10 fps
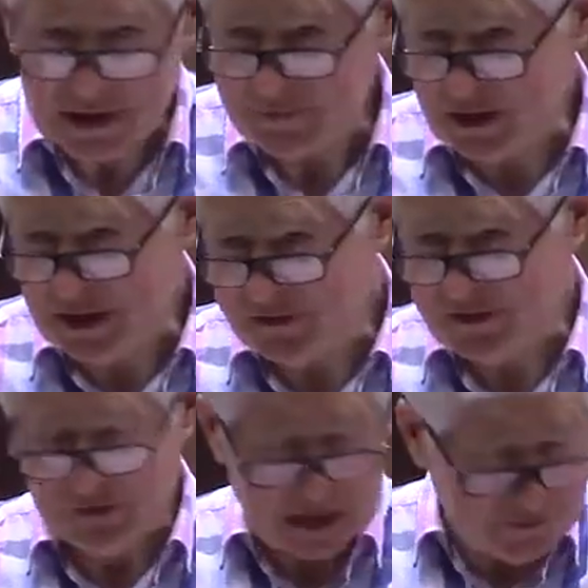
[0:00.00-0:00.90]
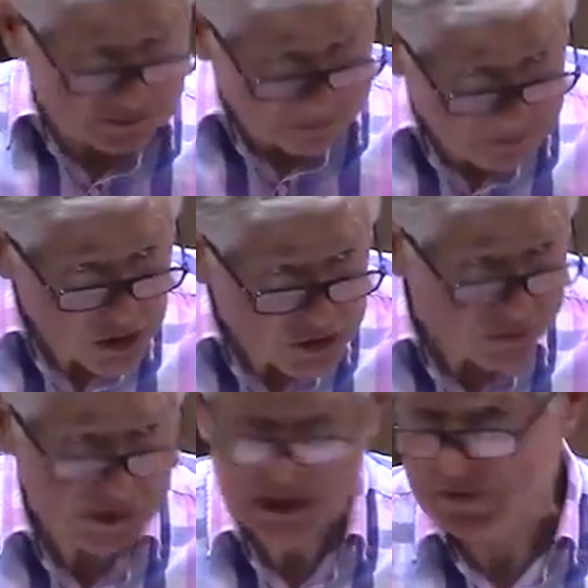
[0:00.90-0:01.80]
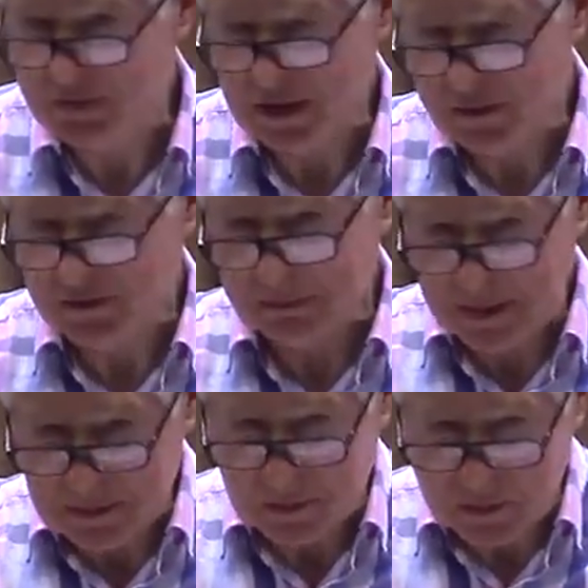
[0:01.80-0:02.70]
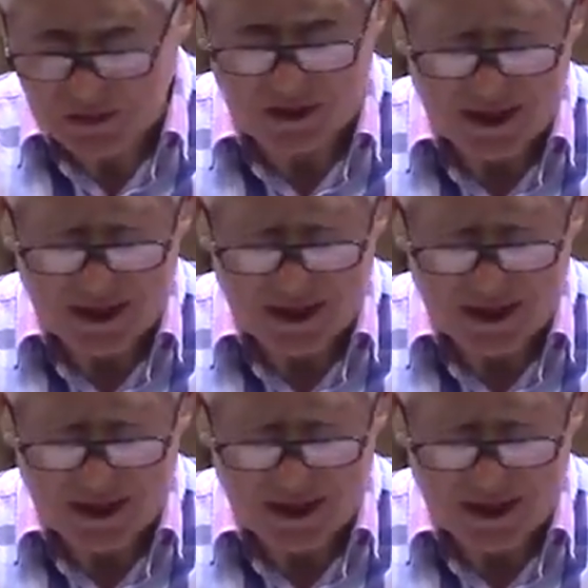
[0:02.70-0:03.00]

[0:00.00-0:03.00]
if he gives, forgives murderers, if he gives people who look,